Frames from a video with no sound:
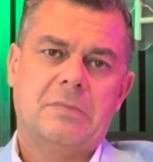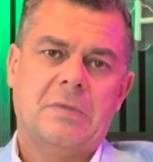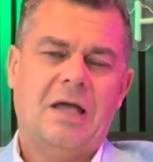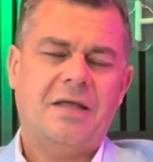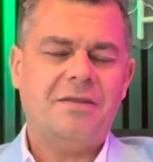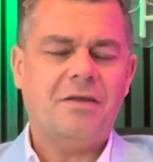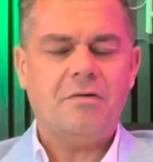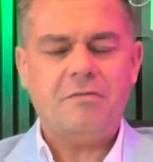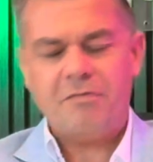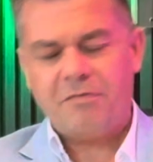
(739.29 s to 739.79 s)

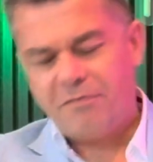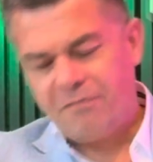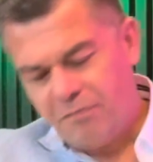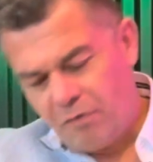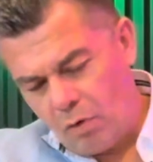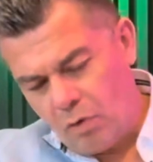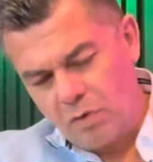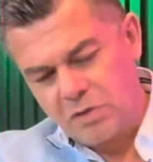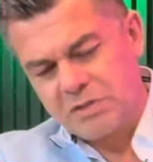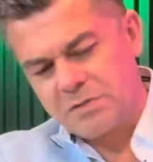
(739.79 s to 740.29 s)
And don't
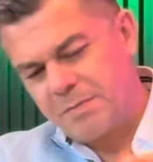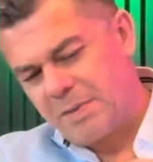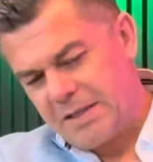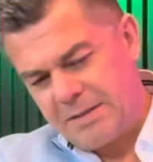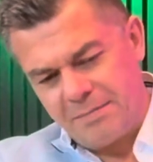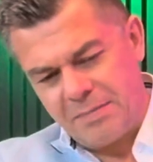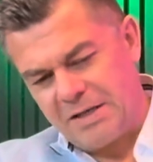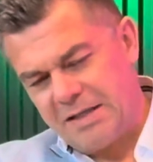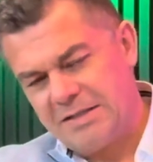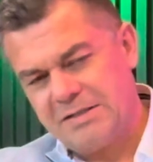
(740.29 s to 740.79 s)
force
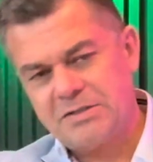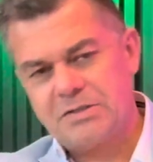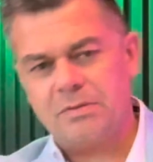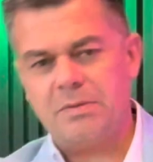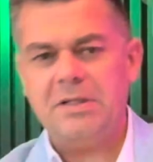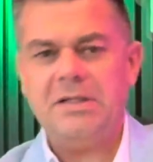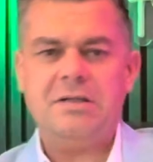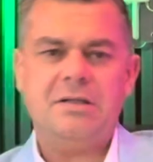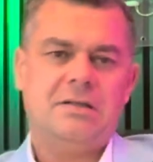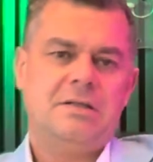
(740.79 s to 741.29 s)
people
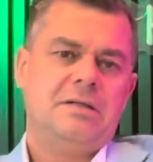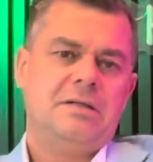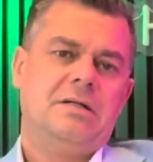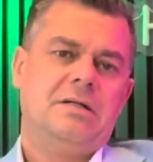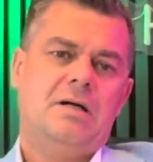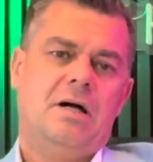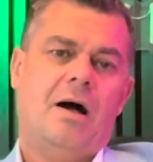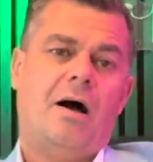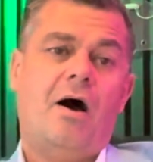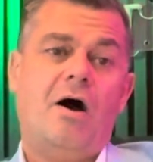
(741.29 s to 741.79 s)
into it.
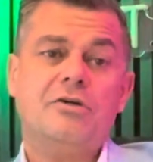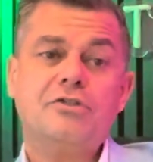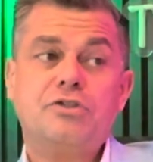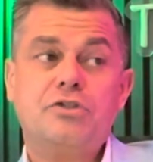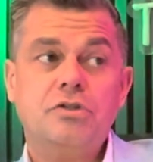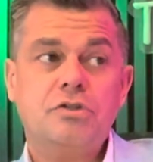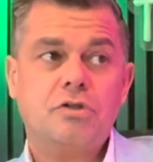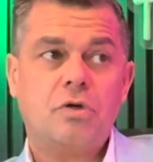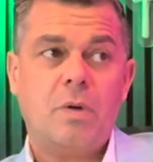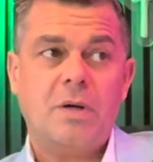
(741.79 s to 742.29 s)
Ask
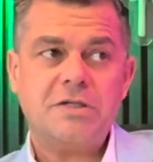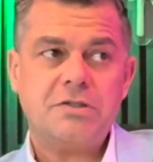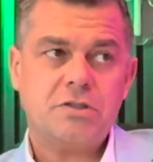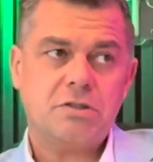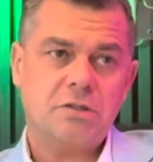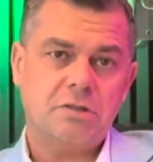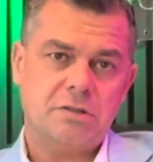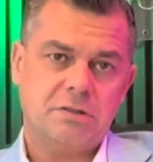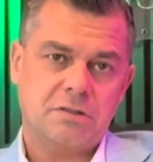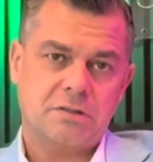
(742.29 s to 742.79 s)
good
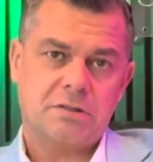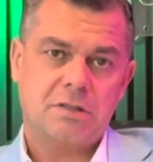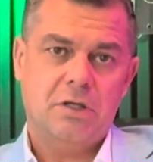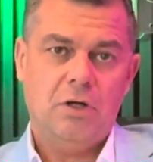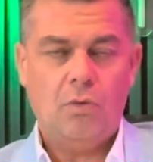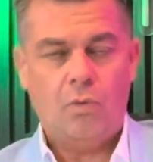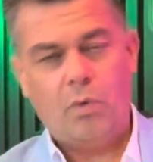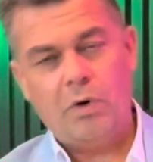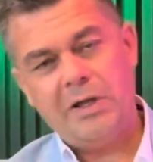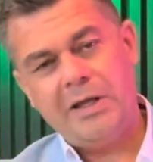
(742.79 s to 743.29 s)
questions.
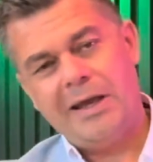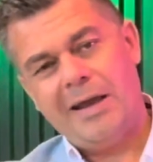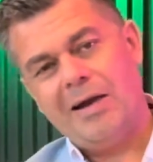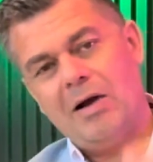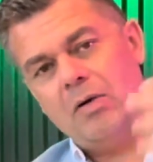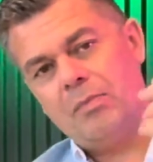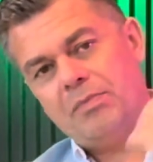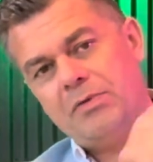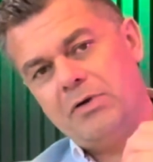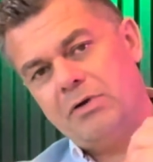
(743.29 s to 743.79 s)
Would it
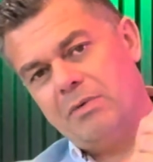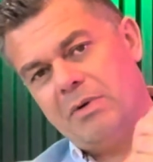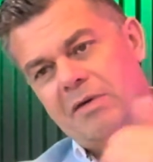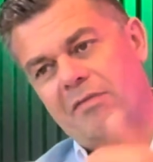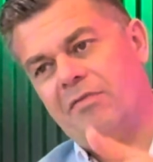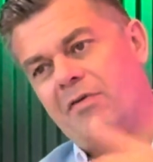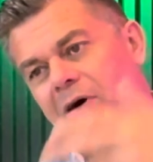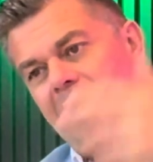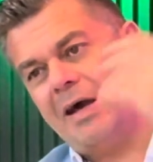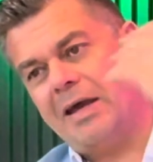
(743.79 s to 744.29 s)
help you
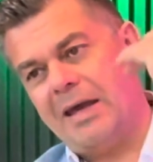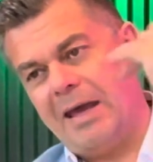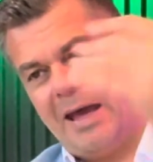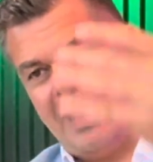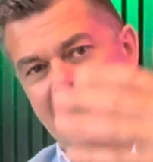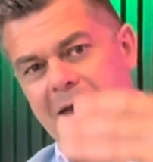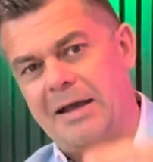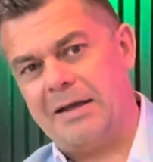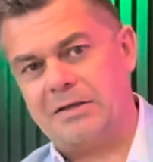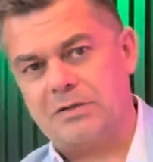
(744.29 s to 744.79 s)
if I
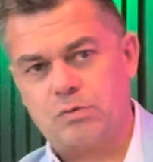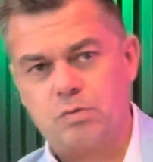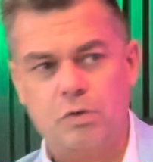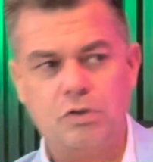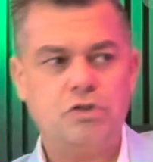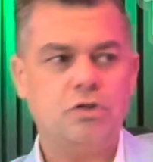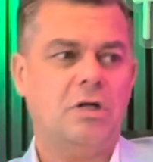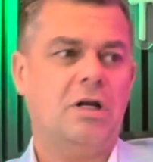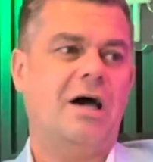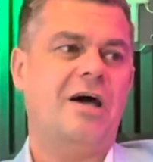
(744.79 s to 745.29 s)
X?
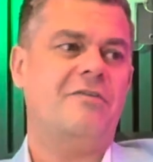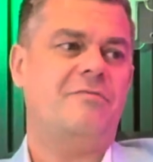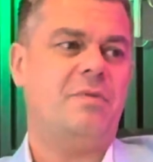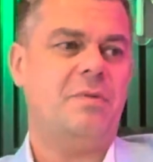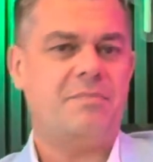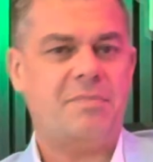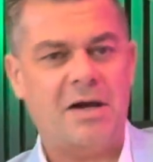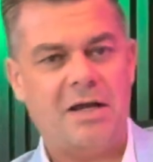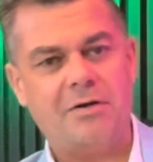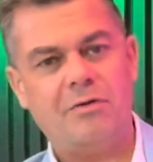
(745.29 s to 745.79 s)
Would your life be
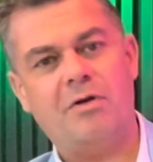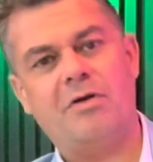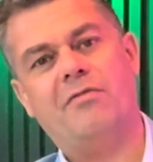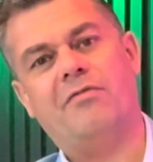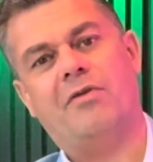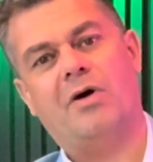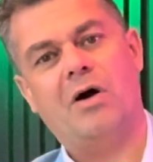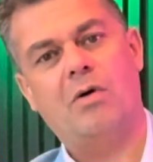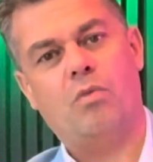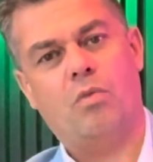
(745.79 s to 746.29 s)
better
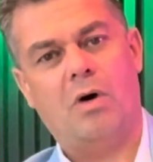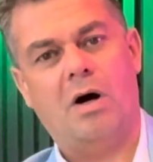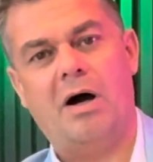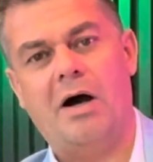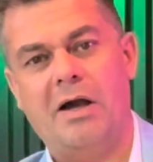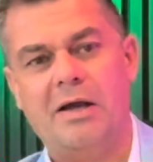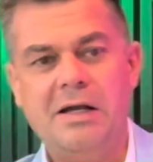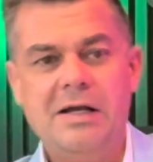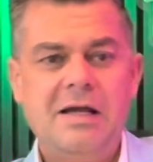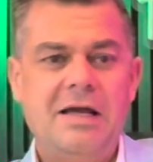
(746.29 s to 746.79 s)
if I
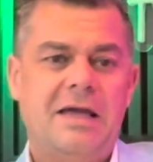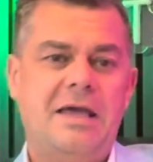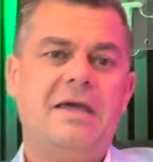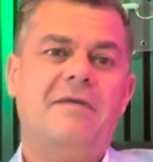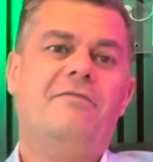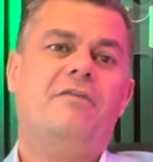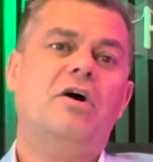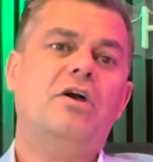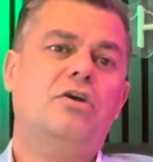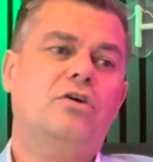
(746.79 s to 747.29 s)
Y?
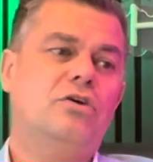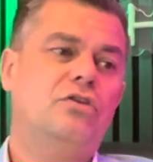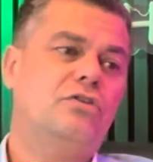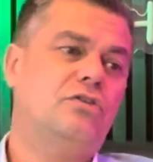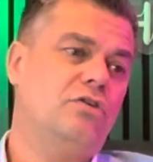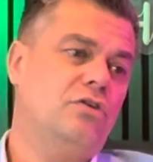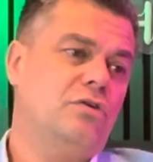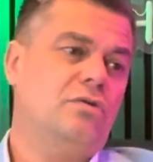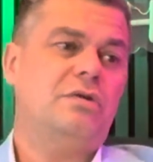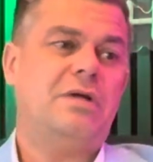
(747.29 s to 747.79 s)
If I could
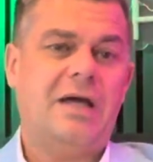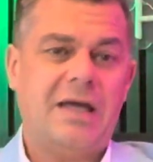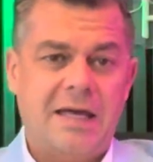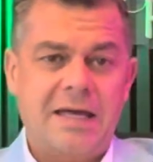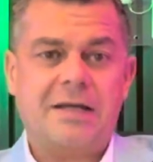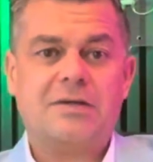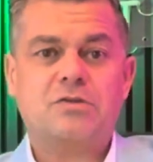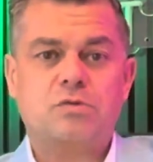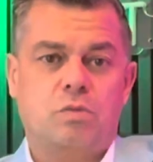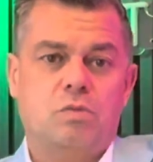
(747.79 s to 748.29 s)
do
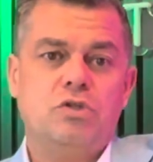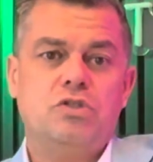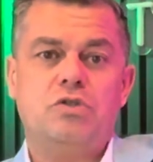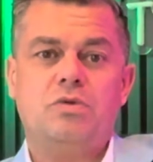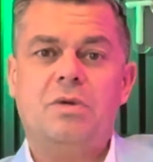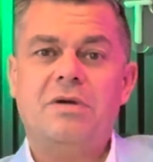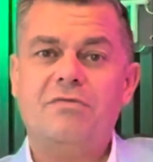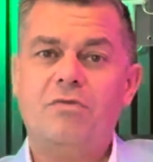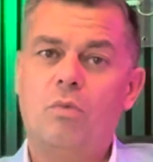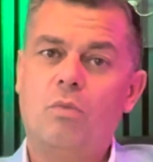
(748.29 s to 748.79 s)
X, would
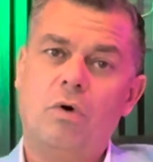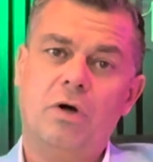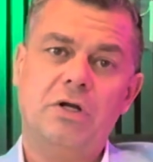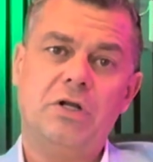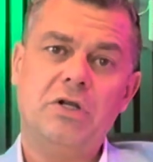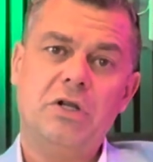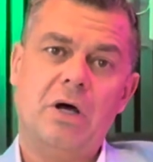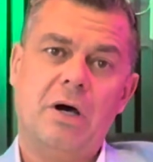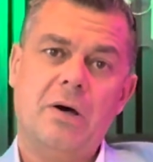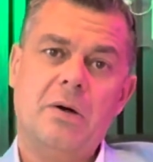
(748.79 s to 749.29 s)
you even want
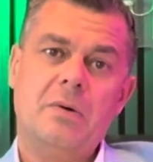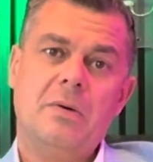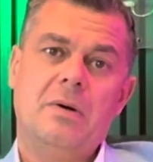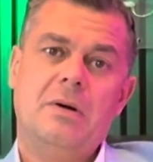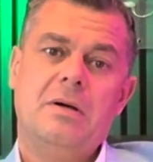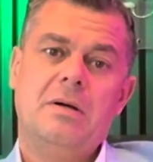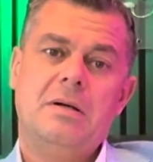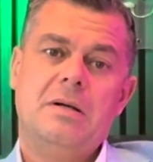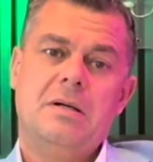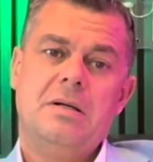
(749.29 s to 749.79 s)
to know?
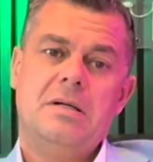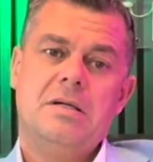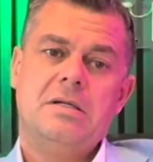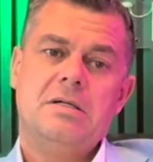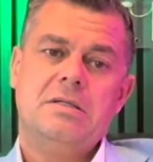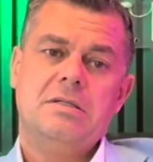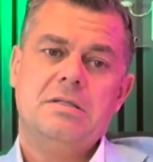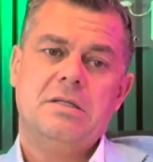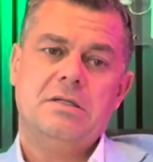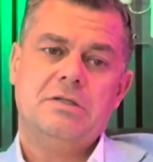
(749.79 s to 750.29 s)

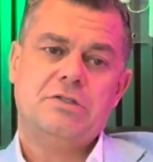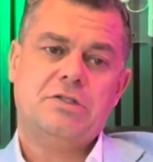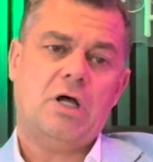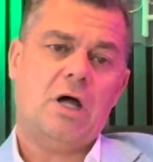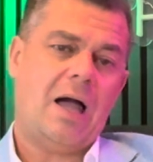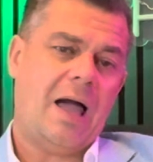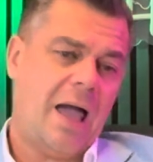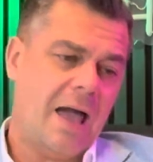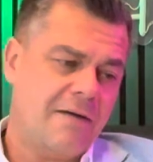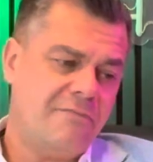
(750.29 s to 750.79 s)

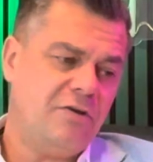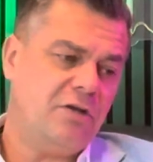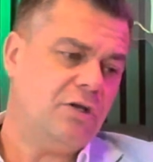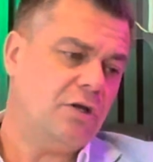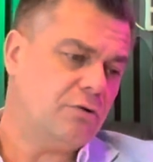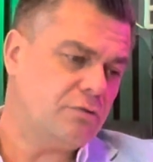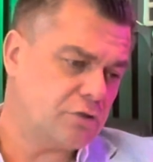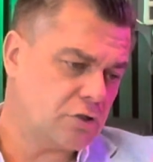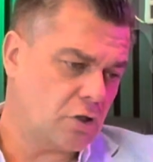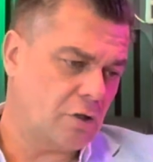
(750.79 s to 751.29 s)
Start having
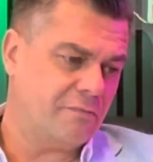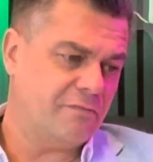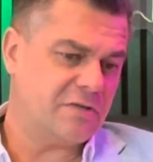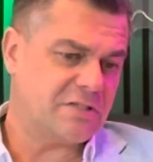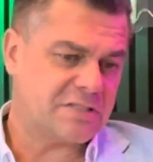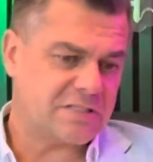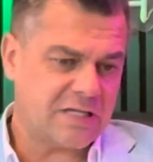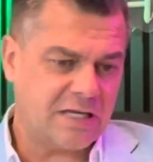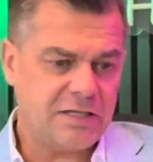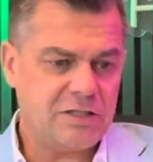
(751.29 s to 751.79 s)
those
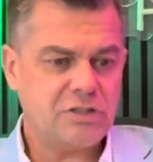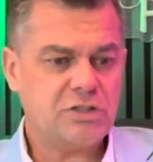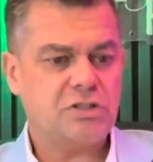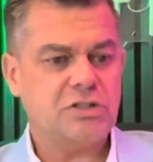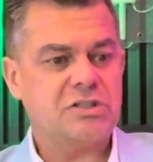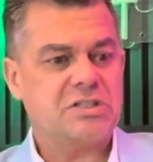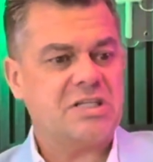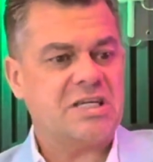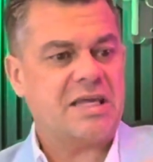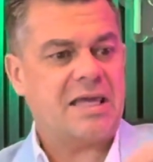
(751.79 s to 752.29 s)

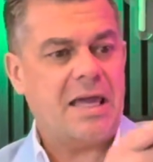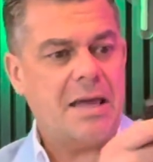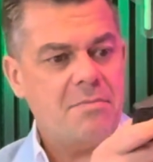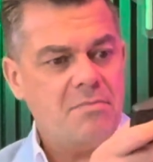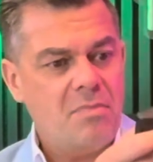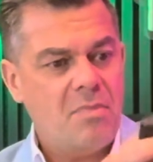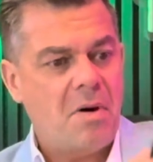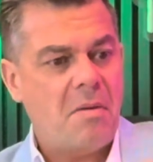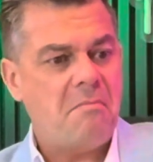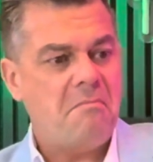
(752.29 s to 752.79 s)
conversations. It get
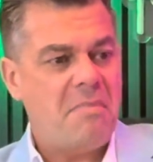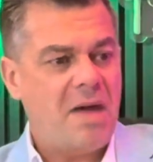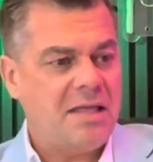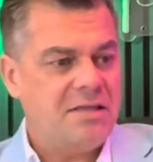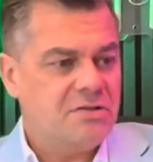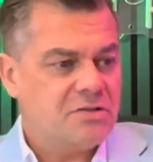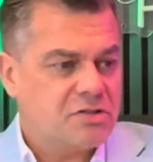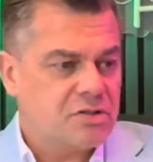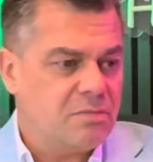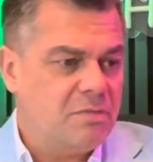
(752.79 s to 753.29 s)

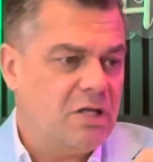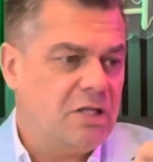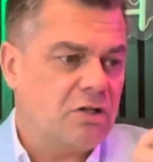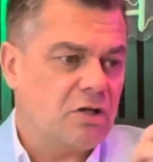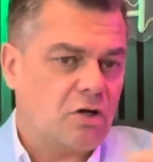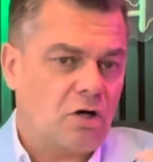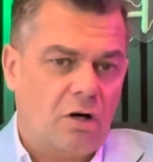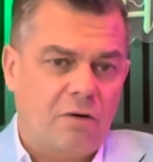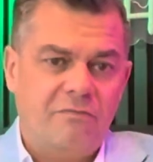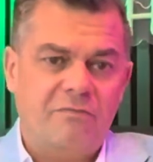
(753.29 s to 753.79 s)
momentum in
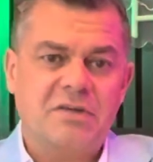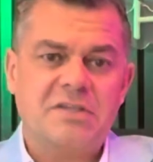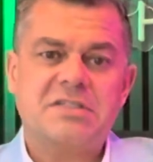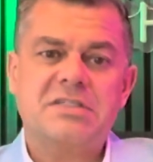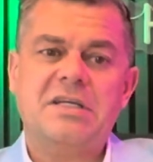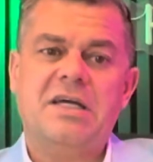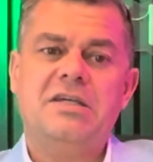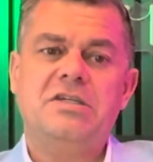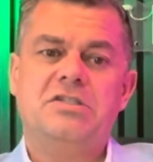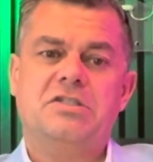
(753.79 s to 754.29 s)
the
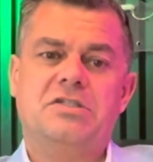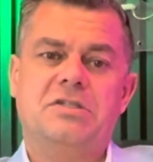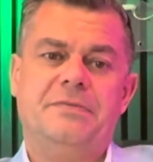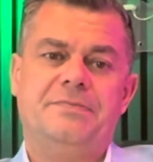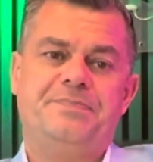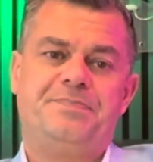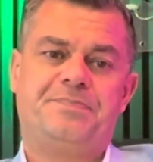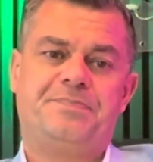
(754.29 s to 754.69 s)
conversation.